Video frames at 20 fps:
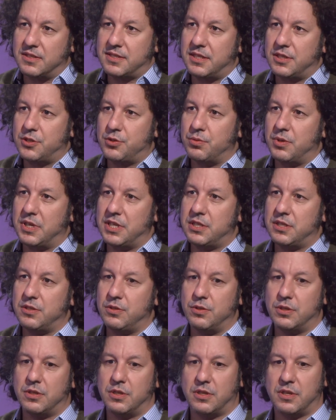situation
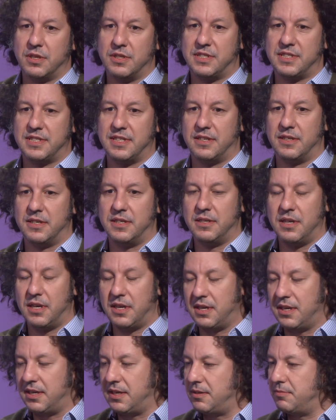you could consider,
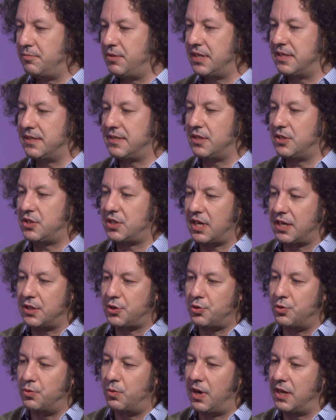there's a
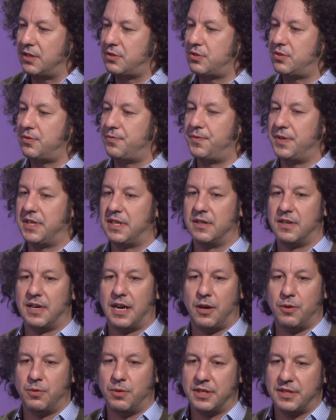judge who wants to figure
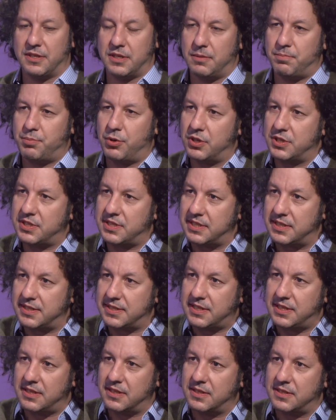out whether a person
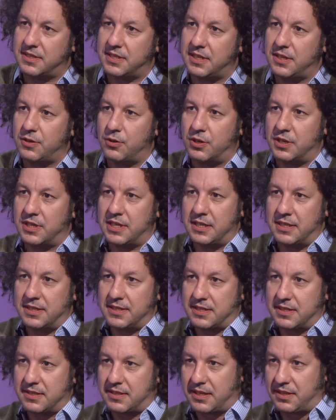is guilty or
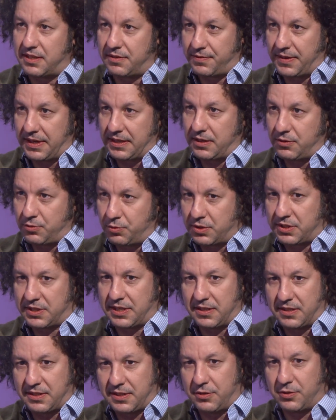innocent, a defendant who is
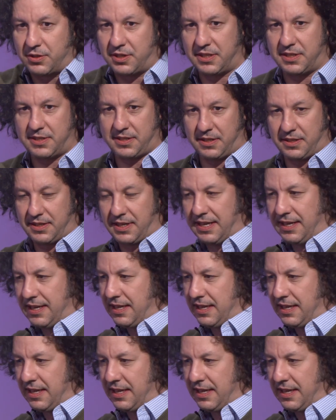guilty or innocent.